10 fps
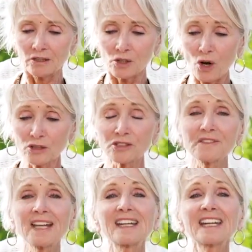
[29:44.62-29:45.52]

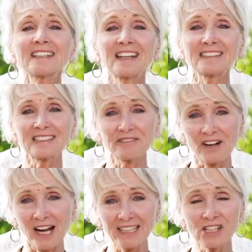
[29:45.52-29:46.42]
cultivating that
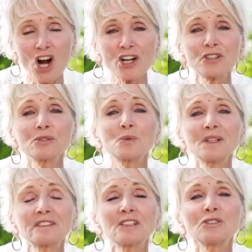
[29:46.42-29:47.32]
divine garden
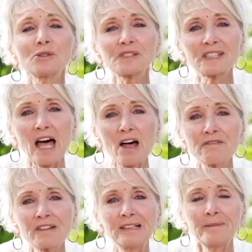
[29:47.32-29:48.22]
within
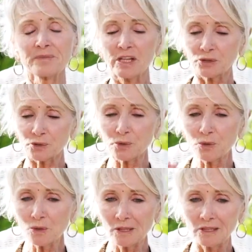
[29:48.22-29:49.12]
yourself,
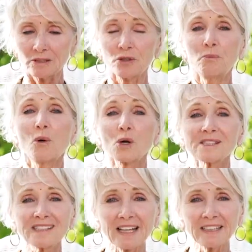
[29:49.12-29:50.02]
through the more
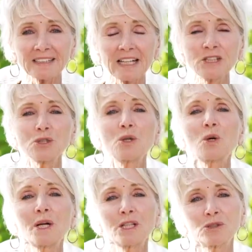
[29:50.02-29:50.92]
sadhana you're
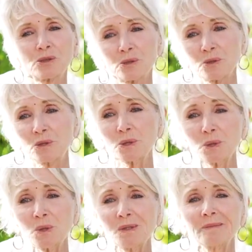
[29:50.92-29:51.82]
going to
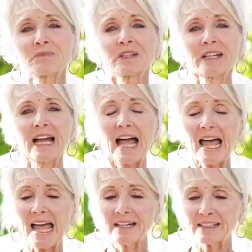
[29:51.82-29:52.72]
do,
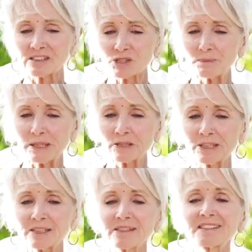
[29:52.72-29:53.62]
and
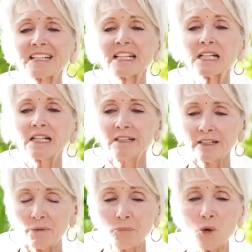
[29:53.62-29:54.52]
experiencing
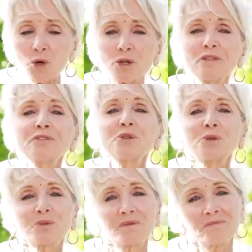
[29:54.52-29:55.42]
more of your